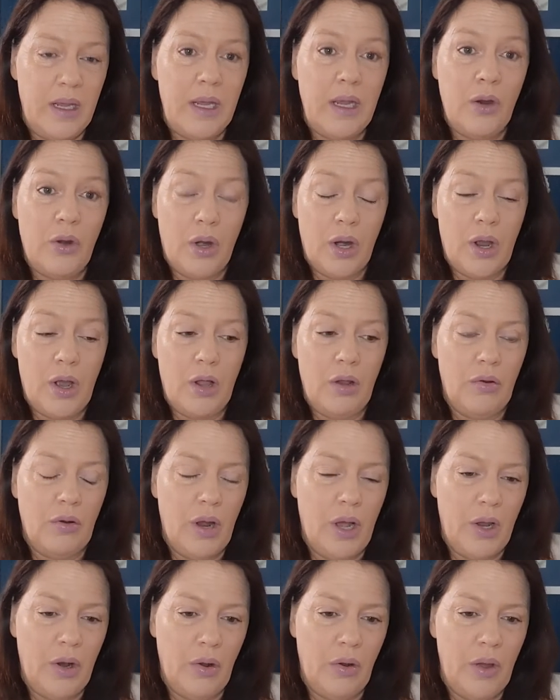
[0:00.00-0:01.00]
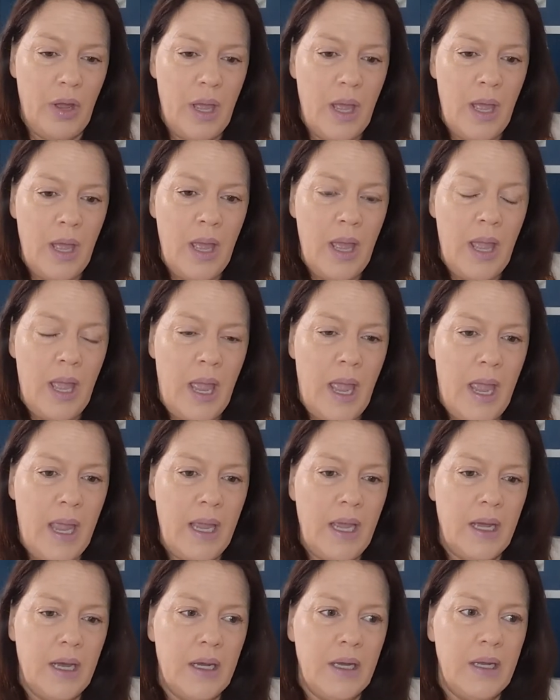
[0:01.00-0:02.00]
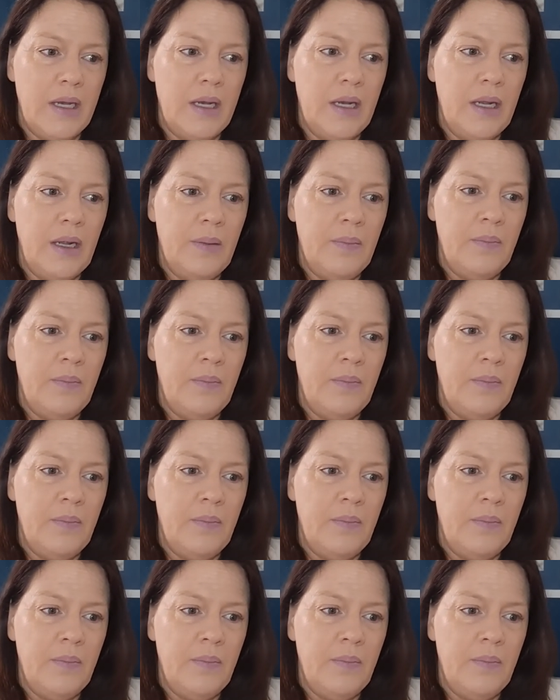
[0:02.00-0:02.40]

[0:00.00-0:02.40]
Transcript: here in Colorado. And